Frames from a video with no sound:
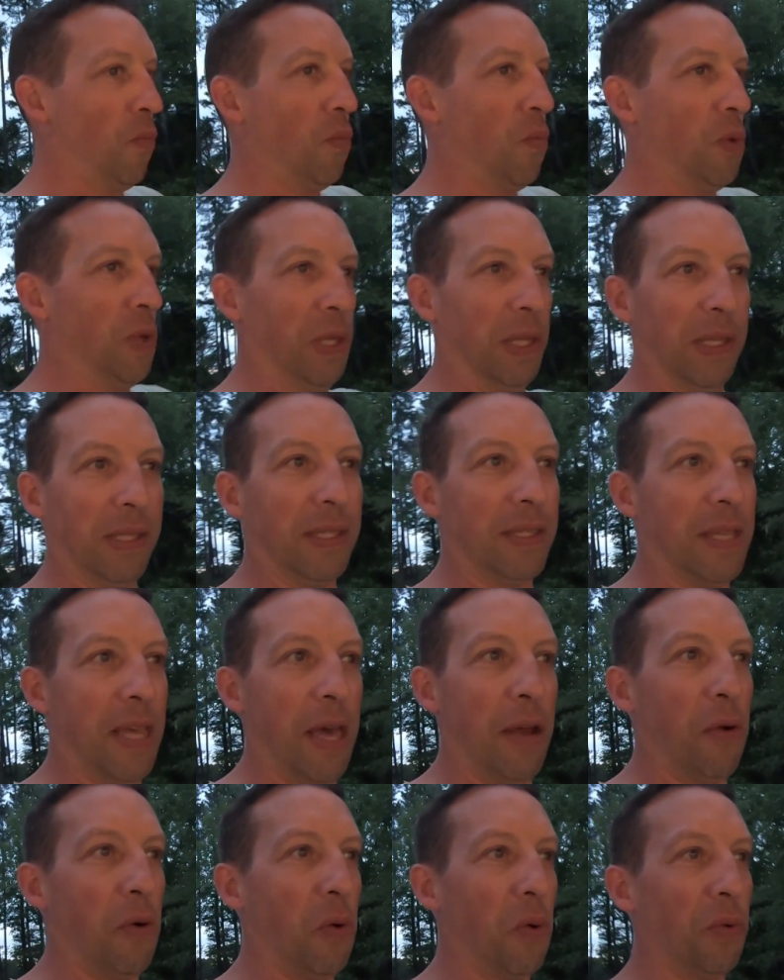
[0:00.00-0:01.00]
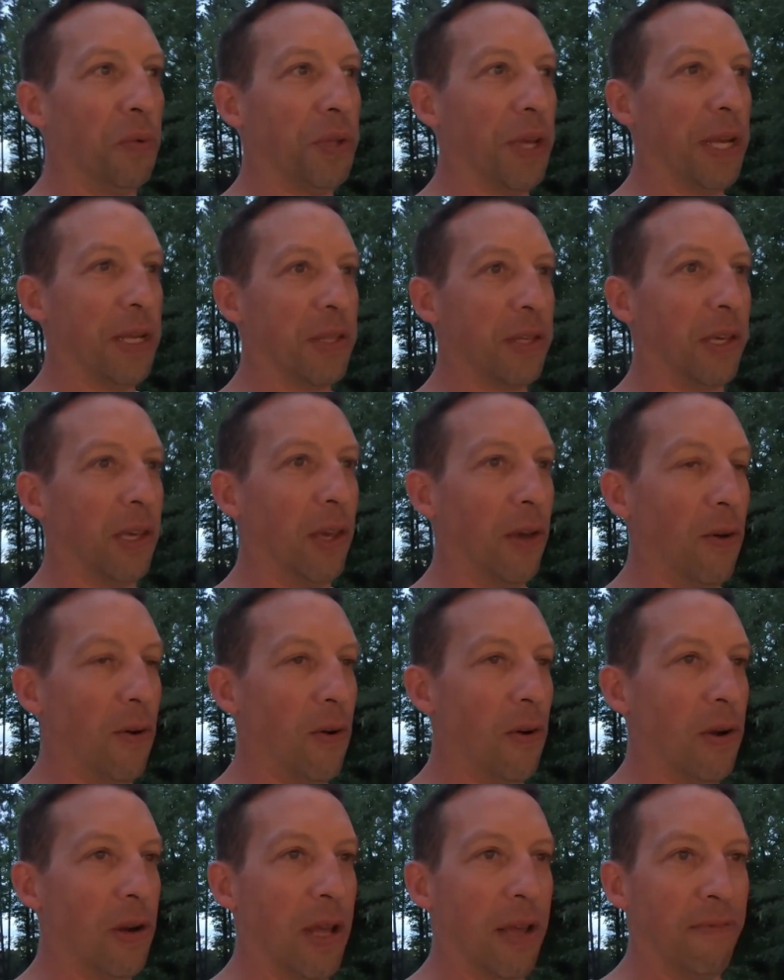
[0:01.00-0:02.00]
when this has had a whole night to
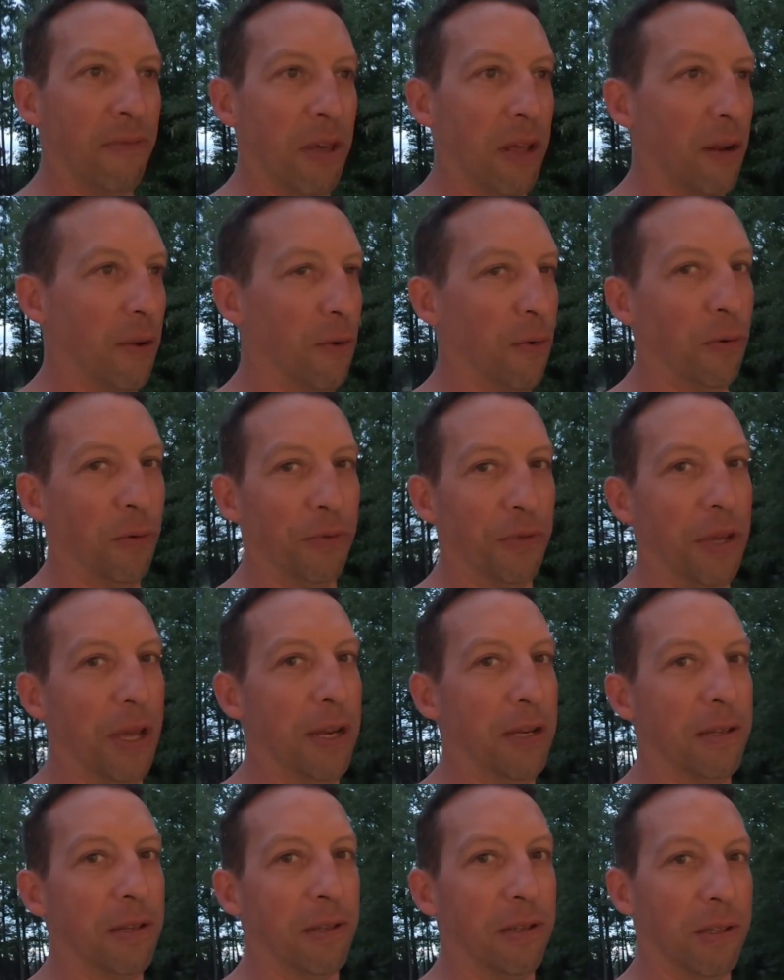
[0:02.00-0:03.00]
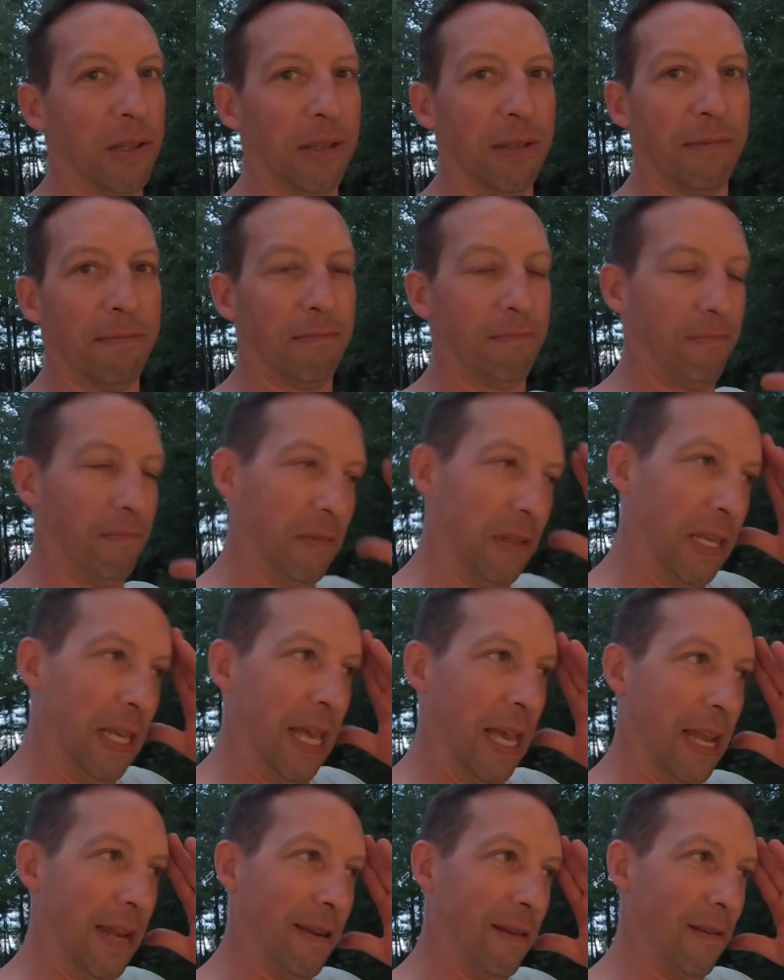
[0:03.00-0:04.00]
cure, and I've had a whole night to just
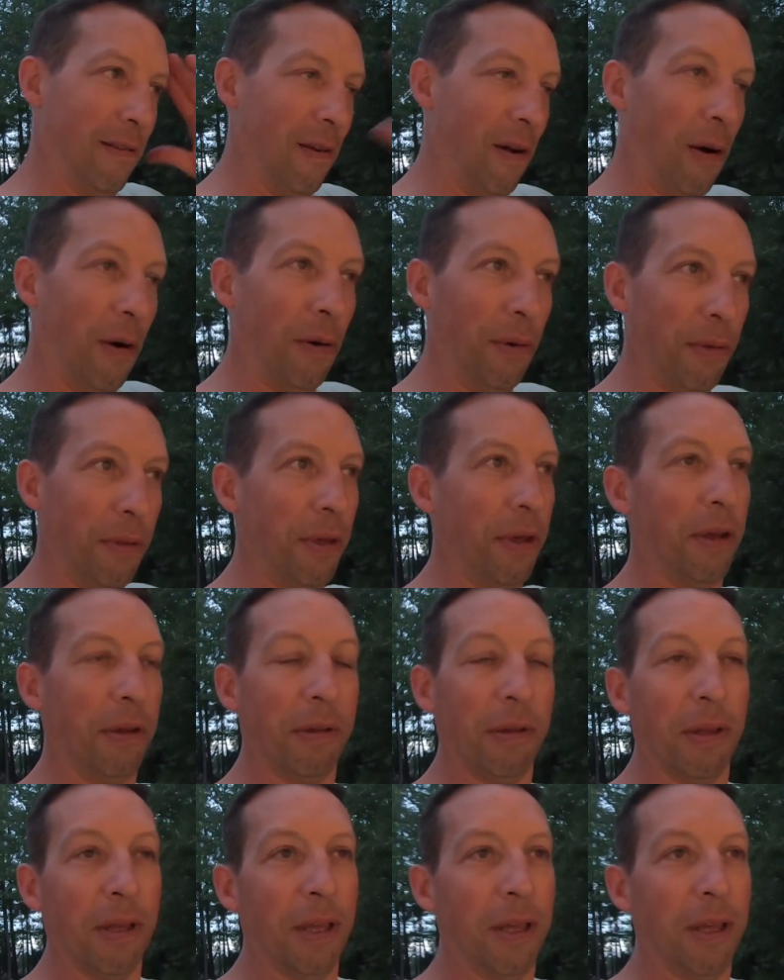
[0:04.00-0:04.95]
get all the